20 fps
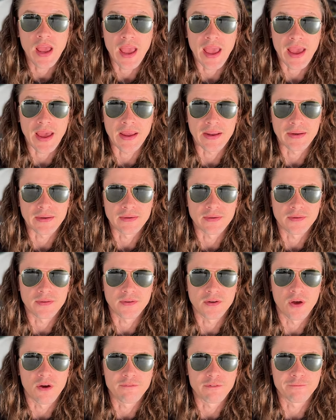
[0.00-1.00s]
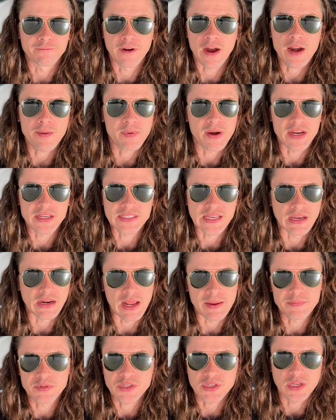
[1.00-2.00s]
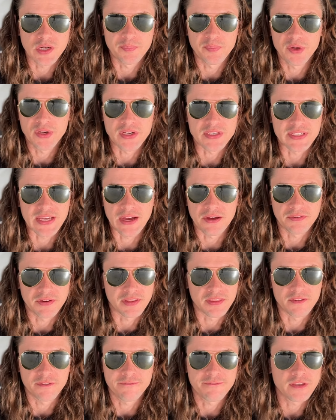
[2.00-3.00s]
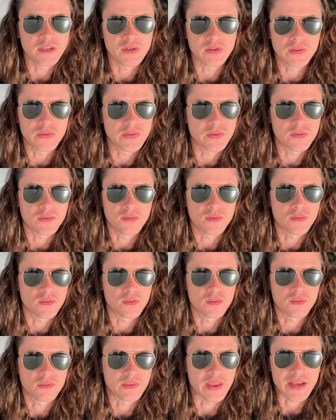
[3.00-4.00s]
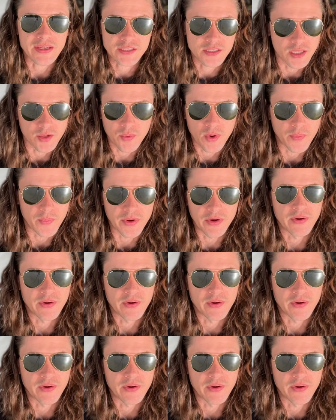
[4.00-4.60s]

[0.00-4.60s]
and you know, if a fire breaks out, I'm just gonna put it down in the field next to the runway.